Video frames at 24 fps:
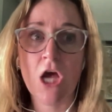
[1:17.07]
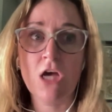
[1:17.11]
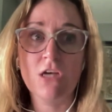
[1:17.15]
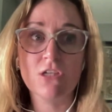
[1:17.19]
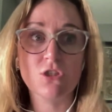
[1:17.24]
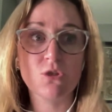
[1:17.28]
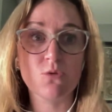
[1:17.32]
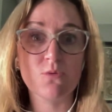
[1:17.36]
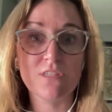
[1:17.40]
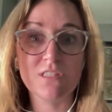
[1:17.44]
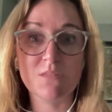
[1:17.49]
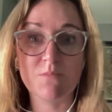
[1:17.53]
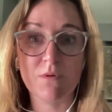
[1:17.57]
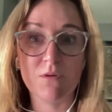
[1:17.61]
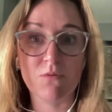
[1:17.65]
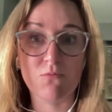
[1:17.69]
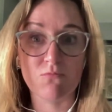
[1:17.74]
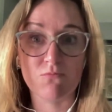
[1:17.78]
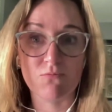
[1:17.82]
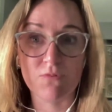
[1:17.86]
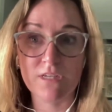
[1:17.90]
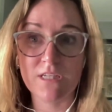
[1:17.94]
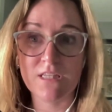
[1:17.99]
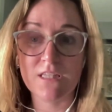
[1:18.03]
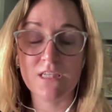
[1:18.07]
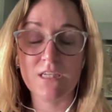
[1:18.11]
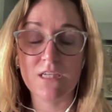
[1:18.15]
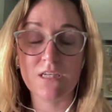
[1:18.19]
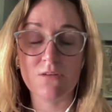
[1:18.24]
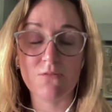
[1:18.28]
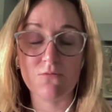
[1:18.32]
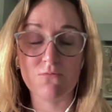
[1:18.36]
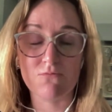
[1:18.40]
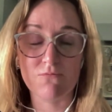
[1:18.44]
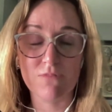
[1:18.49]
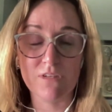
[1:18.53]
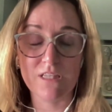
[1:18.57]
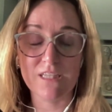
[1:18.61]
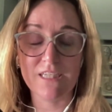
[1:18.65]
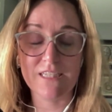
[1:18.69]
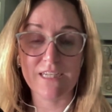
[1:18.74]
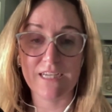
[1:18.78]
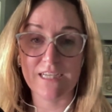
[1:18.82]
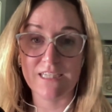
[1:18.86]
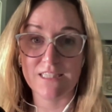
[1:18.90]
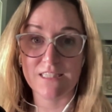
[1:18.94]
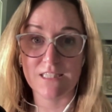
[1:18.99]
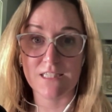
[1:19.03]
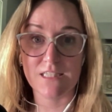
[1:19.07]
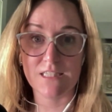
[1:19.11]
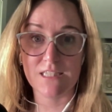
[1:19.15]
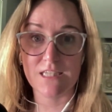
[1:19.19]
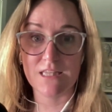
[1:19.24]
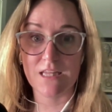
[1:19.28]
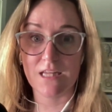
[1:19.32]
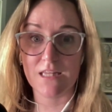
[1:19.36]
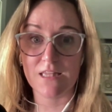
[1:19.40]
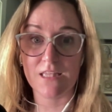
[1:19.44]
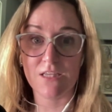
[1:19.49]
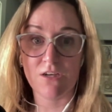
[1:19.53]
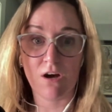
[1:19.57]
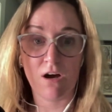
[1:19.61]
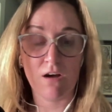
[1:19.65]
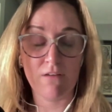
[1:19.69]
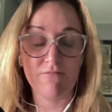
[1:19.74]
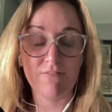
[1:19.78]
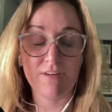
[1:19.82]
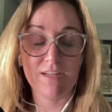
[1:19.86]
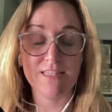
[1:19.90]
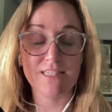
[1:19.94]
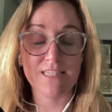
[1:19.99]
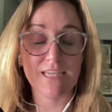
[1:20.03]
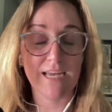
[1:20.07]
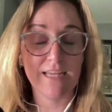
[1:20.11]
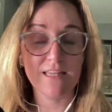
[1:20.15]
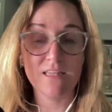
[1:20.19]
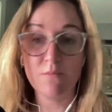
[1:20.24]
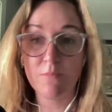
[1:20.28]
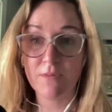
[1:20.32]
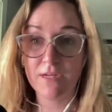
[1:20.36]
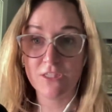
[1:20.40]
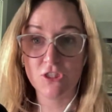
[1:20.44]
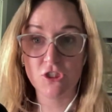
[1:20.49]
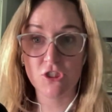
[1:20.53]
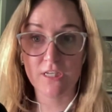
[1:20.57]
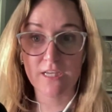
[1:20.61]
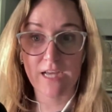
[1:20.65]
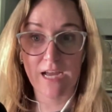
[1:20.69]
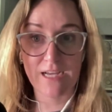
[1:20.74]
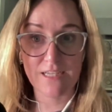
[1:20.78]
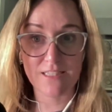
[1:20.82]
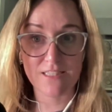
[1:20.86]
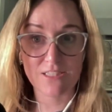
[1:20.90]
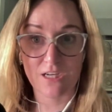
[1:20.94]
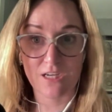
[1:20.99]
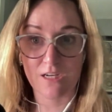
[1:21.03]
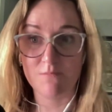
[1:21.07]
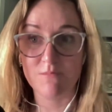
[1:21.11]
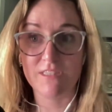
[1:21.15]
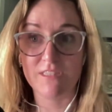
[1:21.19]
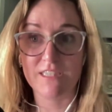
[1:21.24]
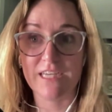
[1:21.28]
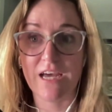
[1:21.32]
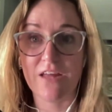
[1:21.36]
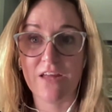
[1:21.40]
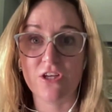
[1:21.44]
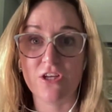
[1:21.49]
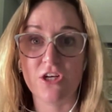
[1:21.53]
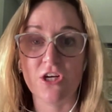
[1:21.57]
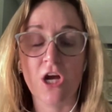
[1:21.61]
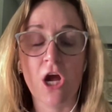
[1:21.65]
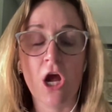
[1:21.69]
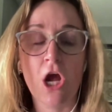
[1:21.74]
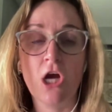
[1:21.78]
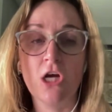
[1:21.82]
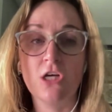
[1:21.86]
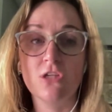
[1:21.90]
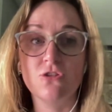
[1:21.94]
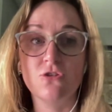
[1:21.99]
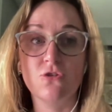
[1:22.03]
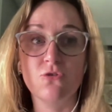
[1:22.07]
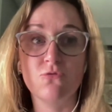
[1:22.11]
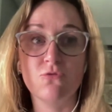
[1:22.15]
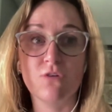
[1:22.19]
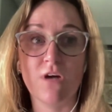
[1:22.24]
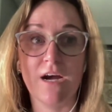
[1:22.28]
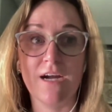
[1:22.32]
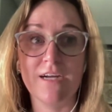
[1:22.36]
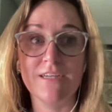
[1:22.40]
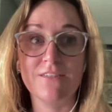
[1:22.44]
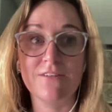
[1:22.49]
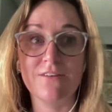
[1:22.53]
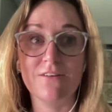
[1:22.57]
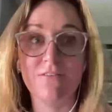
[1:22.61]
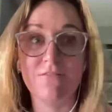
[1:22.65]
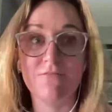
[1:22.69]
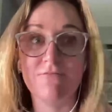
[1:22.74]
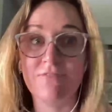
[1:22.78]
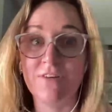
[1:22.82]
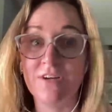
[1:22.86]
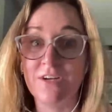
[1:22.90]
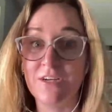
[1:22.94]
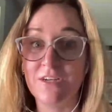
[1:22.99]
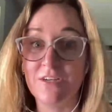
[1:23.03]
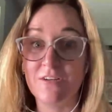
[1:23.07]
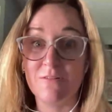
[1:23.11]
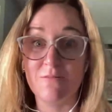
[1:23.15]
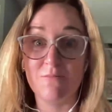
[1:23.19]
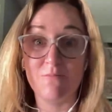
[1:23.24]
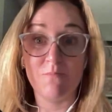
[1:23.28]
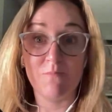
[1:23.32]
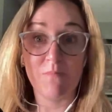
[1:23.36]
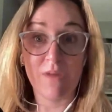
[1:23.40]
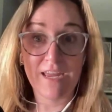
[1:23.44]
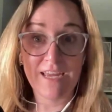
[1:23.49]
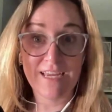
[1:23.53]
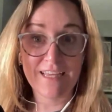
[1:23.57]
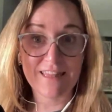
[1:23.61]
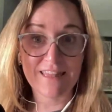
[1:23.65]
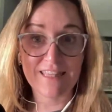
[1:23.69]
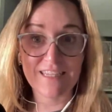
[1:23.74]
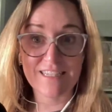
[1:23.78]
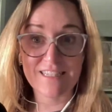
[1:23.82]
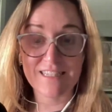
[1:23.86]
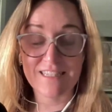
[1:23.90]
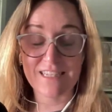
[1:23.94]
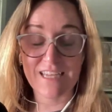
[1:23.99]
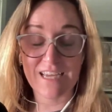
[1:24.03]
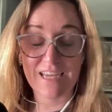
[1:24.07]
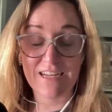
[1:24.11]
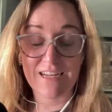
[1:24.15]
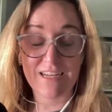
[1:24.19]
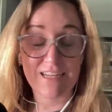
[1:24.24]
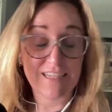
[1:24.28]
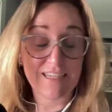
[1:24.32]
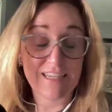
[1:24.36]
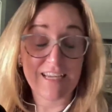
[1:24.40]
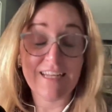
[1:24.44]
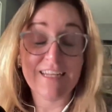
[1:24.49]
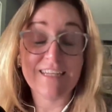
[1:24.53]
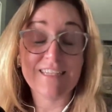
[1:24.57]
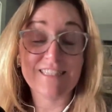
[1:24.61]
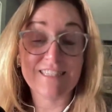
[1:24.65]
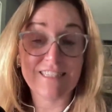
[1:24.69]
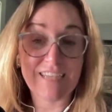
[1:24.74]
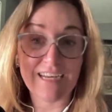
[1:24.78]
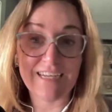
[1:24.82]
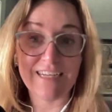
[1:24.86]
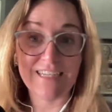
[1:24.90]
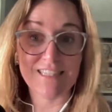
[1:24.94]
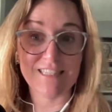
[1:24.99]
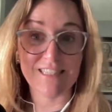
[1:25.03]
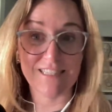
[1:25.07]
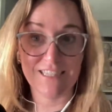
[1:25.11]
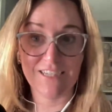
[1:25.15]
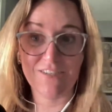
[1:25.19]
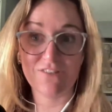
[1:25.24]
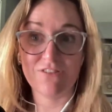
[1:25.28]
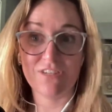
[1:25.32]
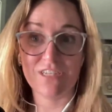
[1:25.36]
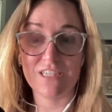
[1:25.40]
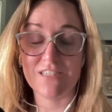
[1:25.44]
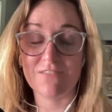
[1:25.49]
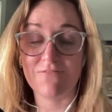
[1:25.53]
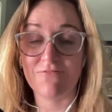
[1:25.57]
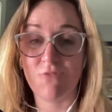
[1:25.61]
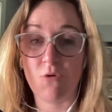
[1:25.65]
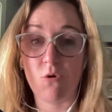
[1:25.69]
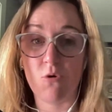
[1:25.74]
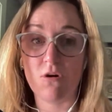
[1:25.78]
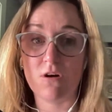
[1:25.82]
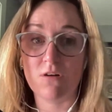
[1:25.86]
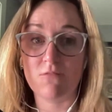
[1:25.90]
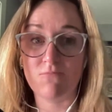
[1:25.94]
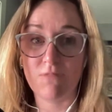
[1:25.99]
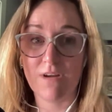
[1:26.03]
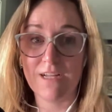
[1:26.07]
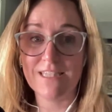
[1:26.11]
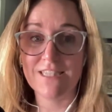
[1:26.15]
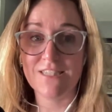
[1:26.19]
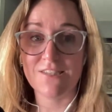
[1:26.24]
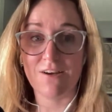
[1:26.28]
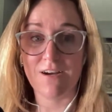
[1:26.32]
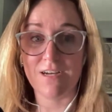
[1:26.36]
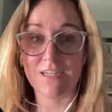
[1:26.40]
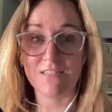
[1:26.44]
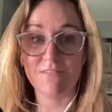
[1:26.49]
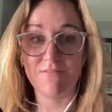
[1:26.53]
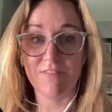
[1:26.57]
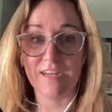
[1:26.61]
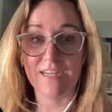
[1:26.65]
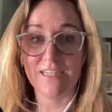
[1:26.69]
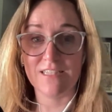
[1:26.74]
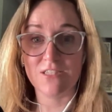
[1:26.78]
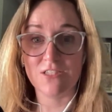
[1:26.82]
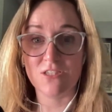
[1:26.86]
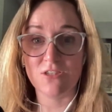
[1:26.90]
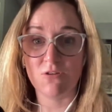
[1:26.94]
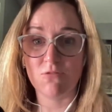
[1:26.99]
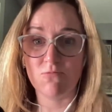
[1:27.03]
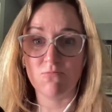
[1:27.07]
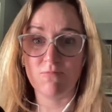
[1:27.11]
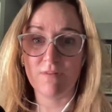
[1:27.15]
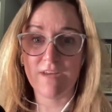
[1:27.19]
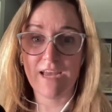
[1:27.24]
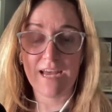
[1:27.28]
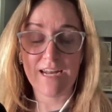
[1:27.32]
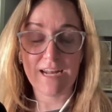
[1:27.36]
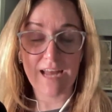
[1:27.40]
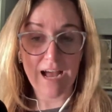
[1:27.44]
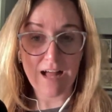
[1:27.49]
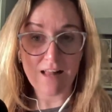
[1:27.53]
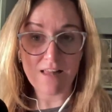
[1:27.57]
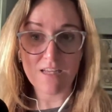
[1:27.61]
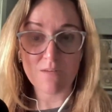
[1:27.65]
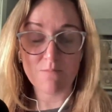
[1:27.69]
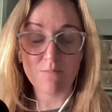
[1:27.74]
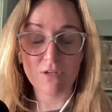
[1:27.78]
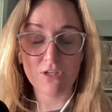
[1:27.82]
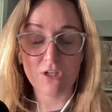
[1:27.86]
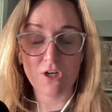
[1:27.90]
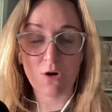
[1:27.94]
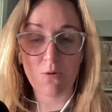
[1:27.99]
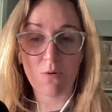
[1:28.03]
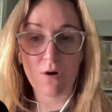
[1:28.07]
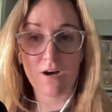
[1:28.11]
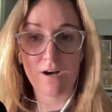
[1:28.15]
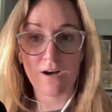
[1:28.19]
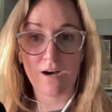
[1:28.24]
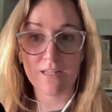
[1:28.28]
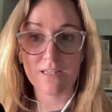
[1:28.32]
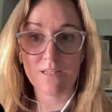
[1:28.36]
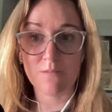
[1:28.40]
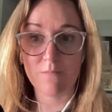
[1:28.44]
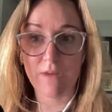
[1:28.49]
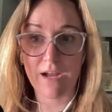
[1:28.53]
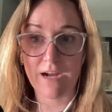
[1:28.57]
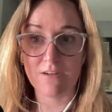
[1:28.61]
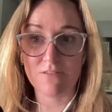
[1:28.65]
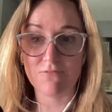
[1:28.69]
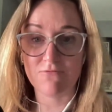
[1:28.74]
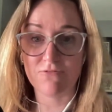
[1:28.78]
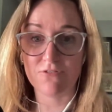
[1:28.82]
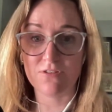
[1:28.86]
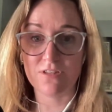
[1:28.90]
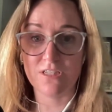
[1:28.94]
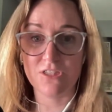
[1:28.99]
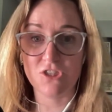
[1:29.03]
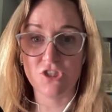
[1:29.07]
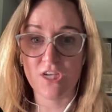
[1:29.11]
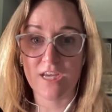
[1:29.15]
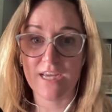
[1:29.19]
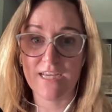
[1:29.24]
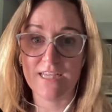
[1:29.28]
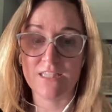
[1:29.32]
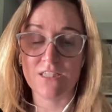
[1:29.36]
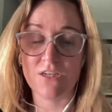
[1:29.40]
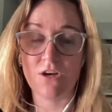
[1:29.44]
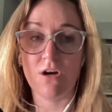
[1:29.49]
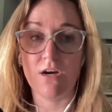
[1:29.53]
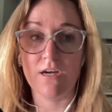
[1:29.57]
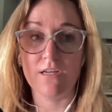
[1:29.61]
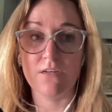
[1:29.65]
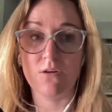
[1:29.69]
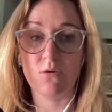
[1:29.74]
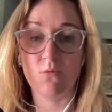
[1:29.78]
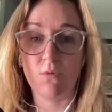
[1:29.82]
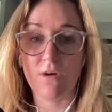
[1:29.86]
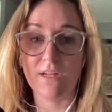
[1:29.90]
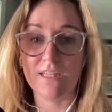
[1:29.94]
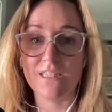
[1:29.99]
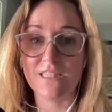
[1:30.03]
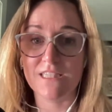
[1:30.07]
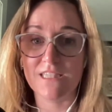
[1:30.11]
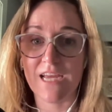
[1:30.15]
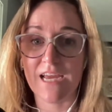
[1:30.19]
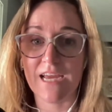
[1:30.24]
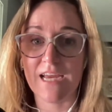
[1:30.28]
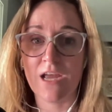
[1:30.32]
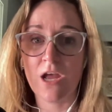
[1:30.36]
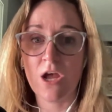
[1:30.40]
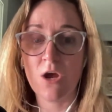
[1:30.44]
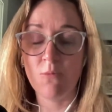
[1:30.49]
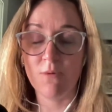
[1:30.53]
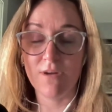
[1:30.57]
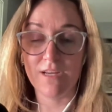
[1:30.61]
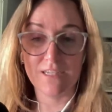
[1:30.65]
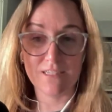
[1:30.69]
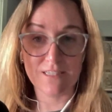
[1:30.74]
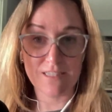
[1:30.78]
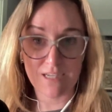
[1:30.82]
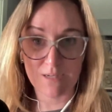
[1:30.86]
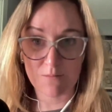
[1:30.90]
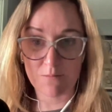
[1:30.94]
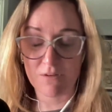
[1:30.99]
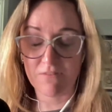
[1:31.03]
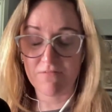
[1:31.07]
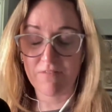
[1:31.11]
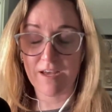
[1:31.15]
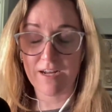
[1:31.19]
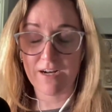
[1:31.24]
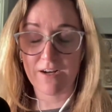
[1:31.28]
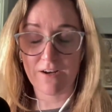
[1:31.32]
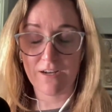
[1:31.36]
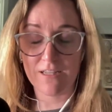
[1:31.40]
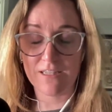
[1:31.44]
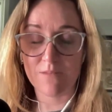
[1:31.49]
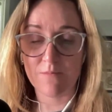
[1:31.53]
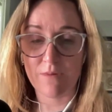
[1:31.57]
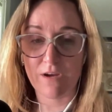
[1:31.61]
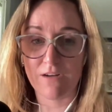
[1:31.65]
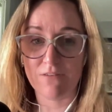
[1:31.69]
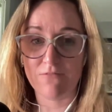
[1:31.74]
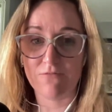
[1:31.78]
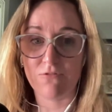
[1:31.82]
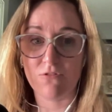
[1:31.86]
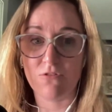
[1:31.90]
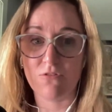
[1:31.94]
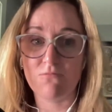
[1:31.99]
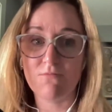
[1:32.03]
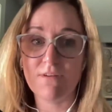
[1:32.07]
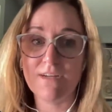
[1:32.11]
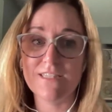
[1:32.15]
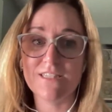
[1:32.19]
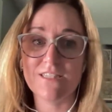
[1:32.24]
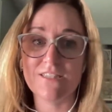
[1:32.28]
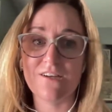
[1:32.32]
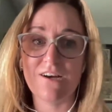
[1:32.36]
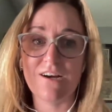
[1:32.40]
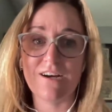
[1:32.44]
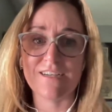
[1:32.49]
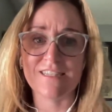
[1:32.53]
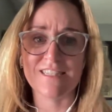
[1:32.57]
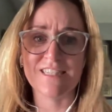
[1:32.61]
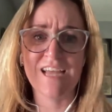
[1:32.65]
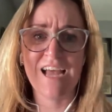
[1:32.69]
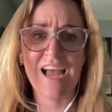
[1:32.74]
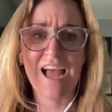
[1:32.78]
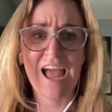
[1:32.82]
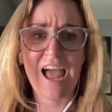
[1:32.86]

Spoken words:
So it's been really, really nice to see that the offense and the pitching has come together to kind of make this an exciting series for Red Sox fans. So we had Alek Manoah on the mound for the Jays on Wednesday. We had Nick Pivetta on the mound for the Red Sox.